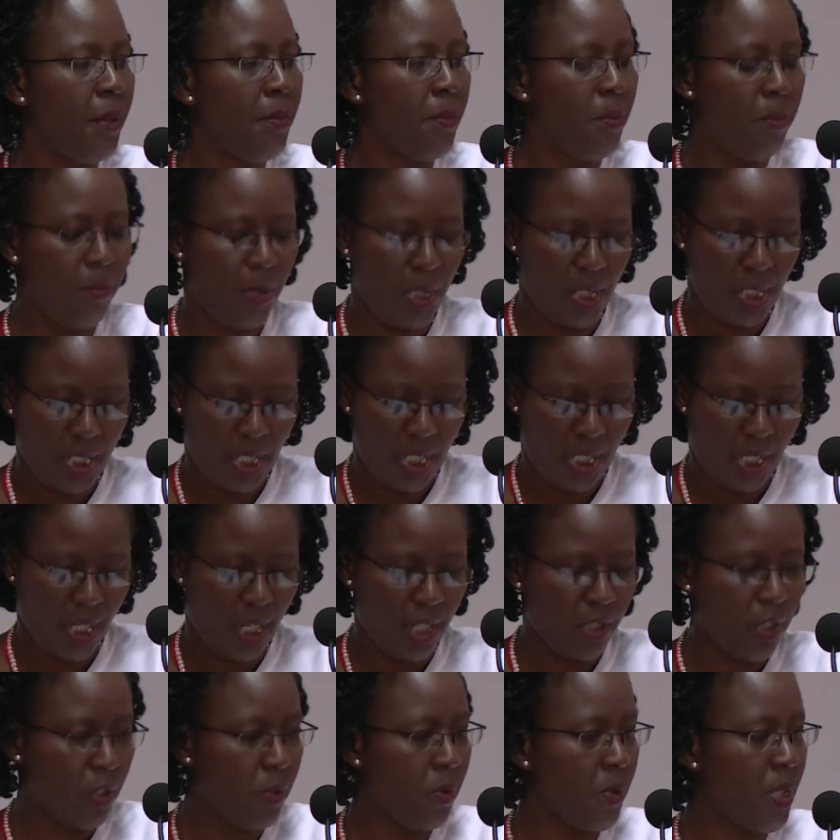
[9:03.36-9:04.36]
bringing
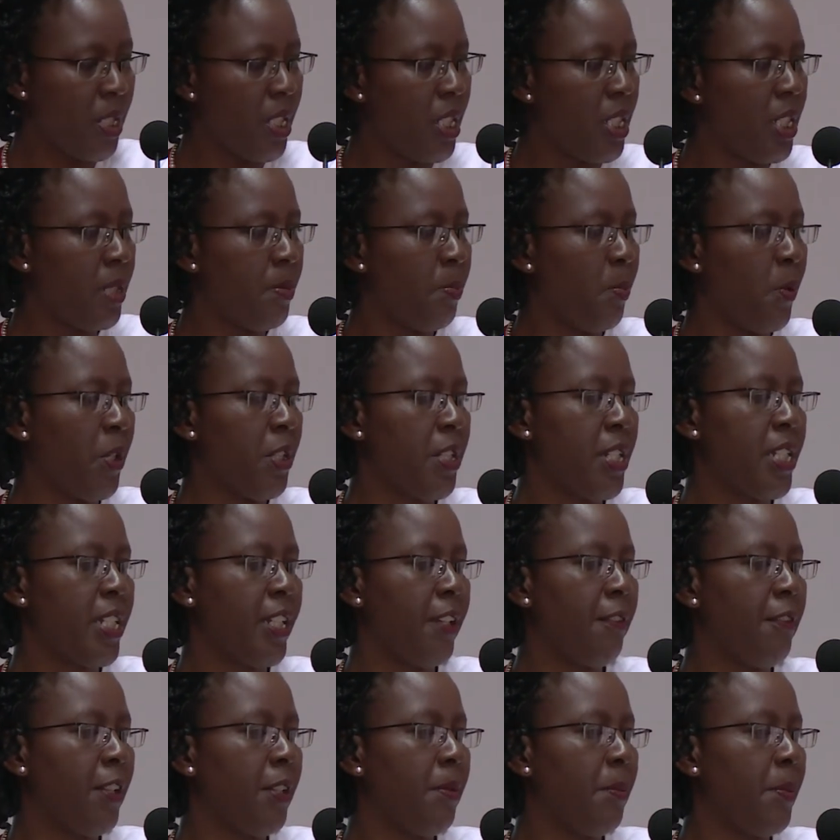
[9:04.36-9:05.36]
us to
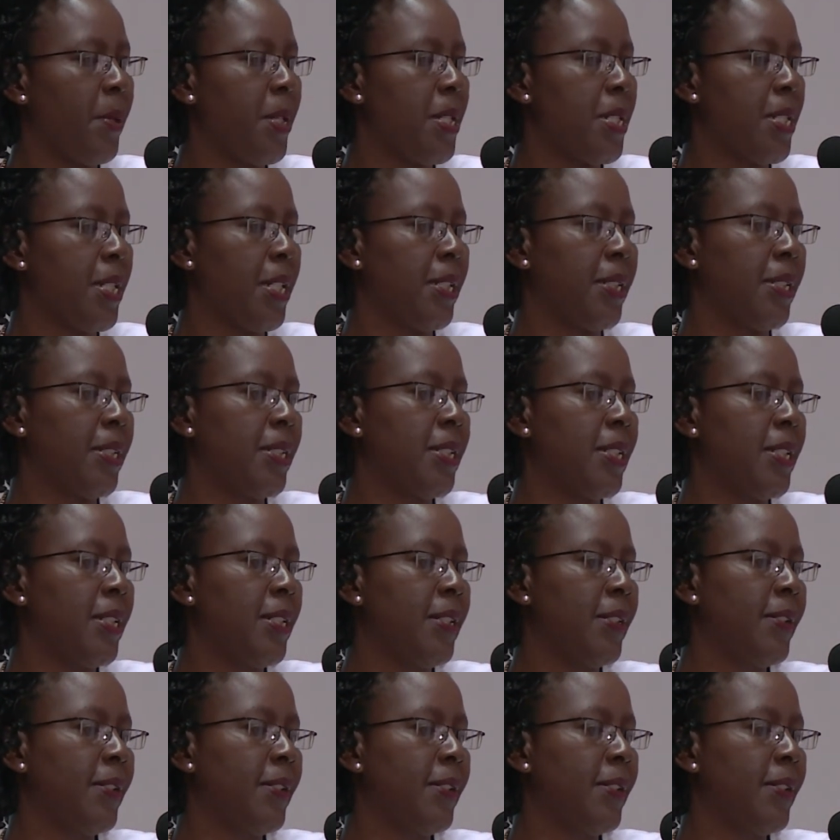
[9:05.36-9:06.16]
6.7%.